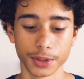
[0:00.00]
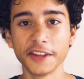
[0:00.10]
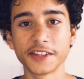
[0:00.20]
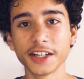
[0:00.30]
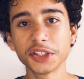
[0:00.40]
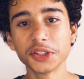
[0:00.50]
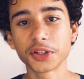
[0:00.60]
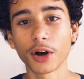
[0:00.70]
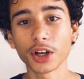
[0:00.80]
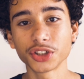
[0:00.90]
These engines
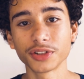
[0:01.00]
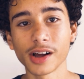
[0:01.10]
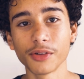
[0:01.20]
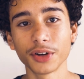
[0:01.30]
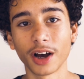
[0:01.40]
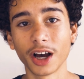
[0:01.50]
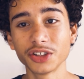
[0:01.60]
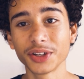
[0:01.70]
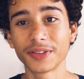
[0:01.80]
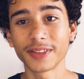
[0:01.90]
cost around
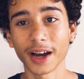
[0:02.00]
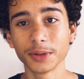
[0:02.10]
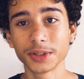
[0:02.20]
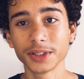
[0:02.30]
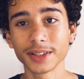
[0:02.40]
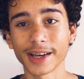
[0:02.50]
100,000